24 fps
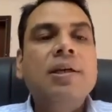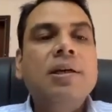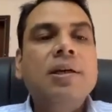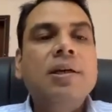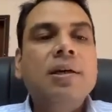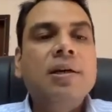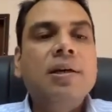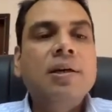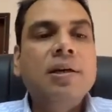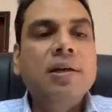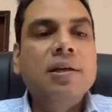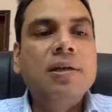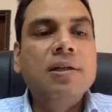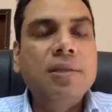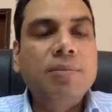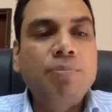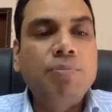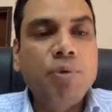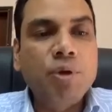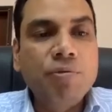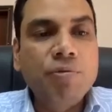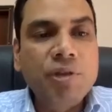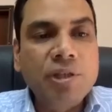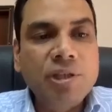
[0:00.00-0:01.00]
the
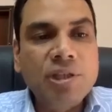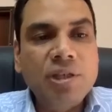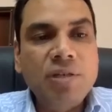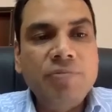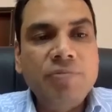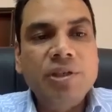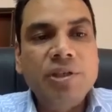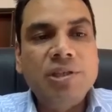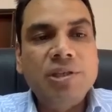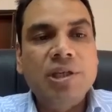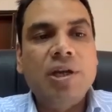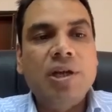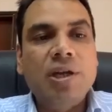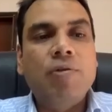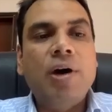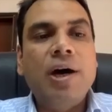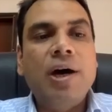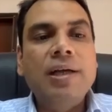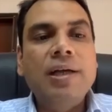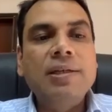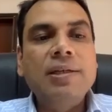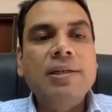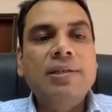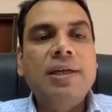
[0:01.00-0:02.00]
provision which
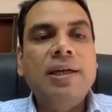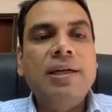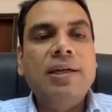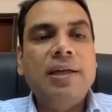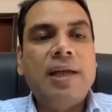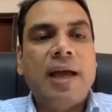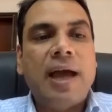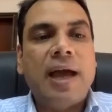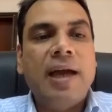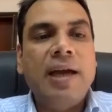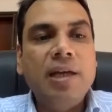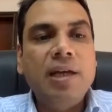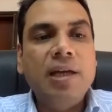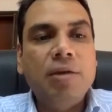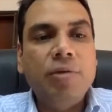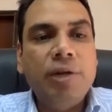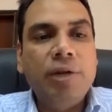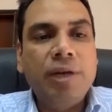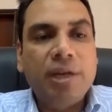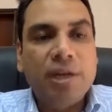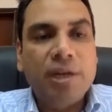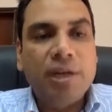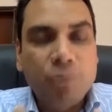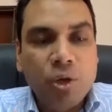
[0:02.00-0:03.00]
requires that
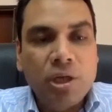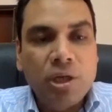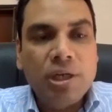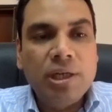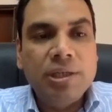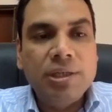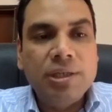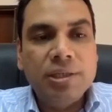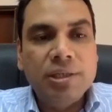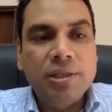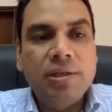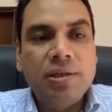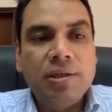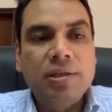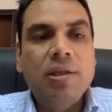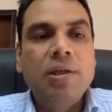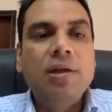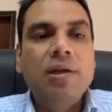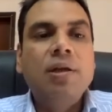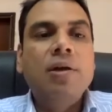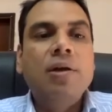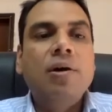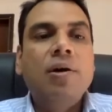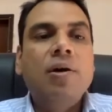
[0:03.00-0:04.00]
adequate remuneration
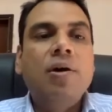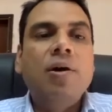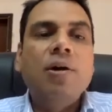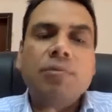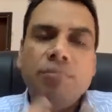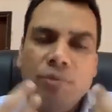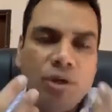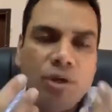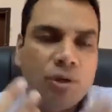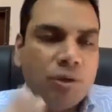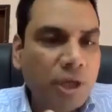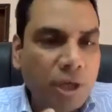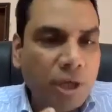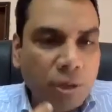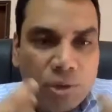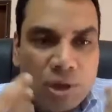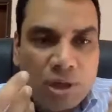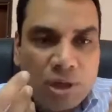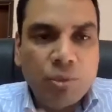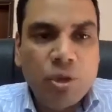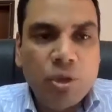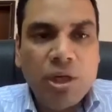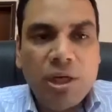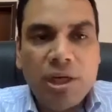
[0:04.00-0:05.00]
or due
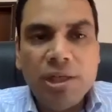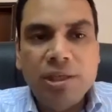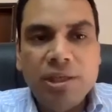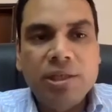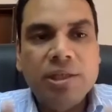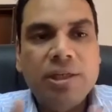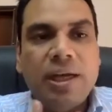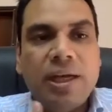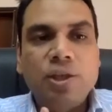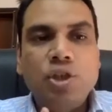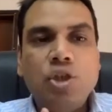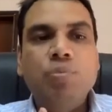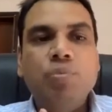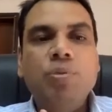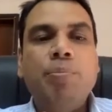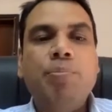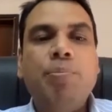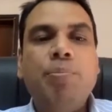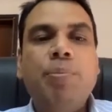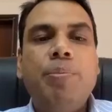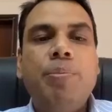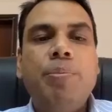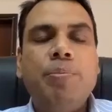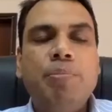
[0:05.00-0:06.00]
remuneration has to be
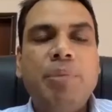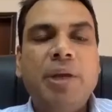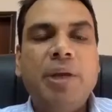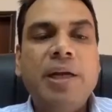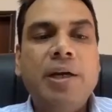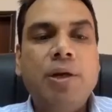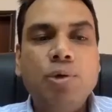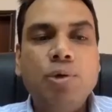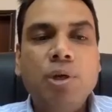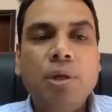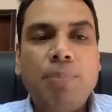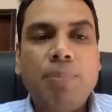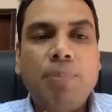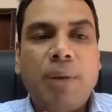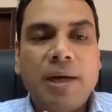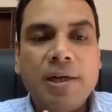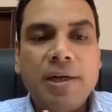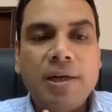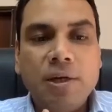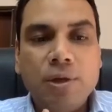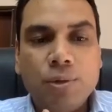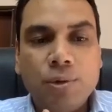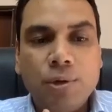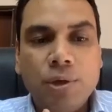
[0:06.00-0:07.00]
paid to the
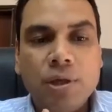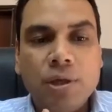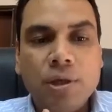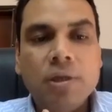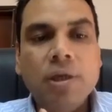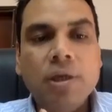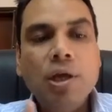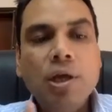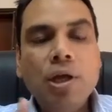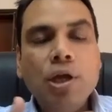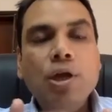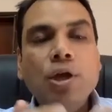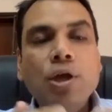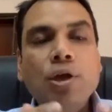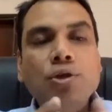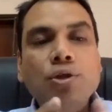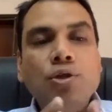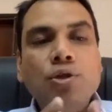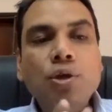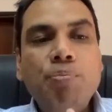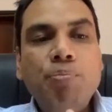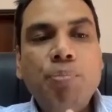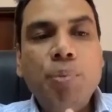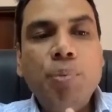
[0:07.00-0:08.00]
patent holder.
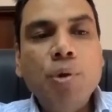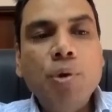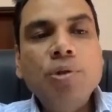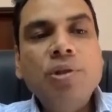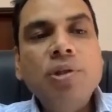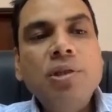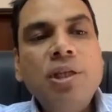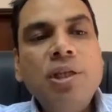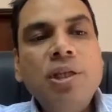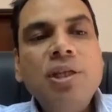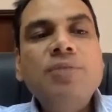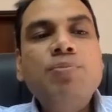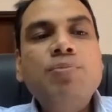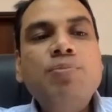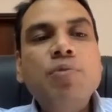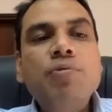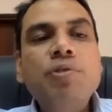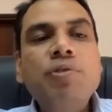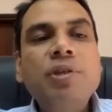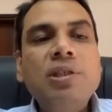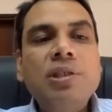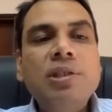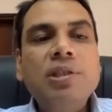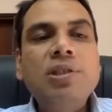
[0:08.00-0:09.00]
So both these
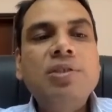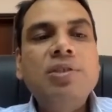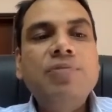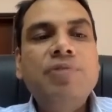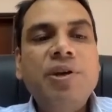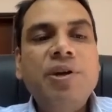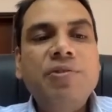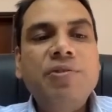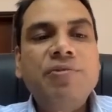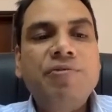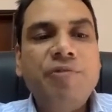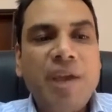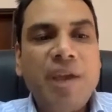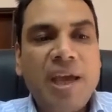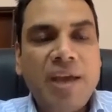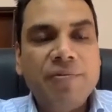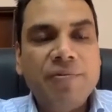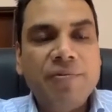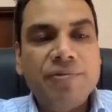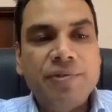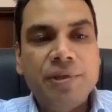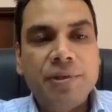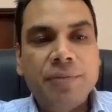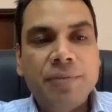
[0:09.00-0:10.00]
provisions were
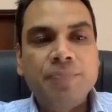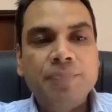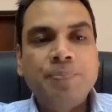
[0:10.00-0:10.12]
waived